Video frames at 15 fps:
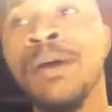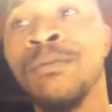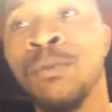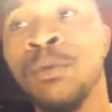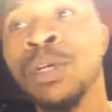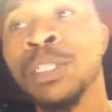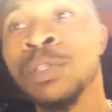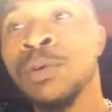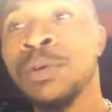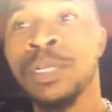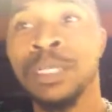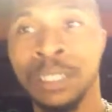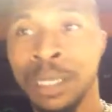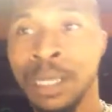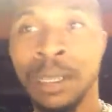of what's going
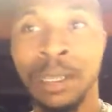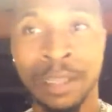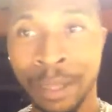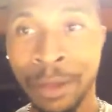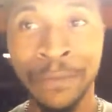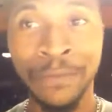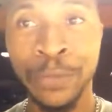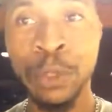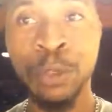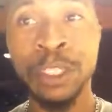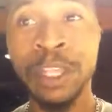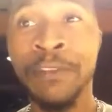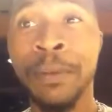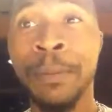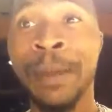to
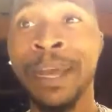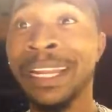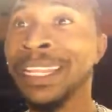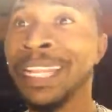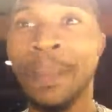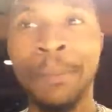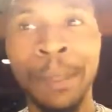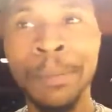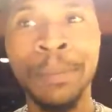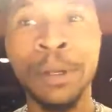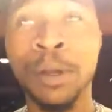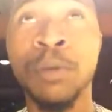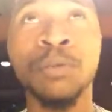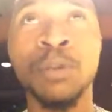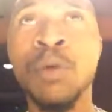confuse everybody, that
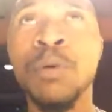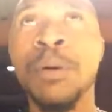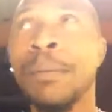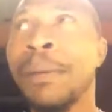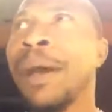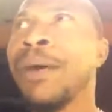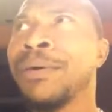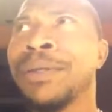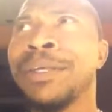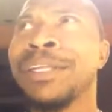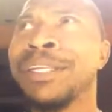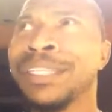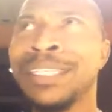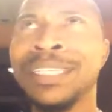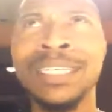people don't know about
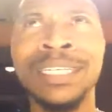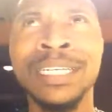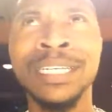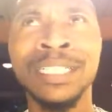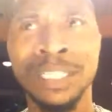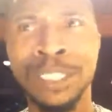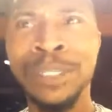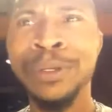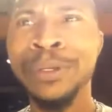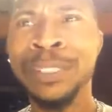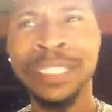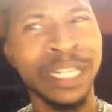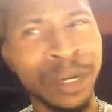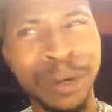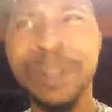the
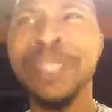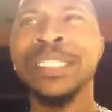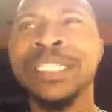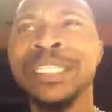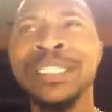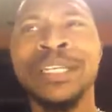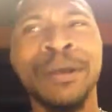Jews and the Christians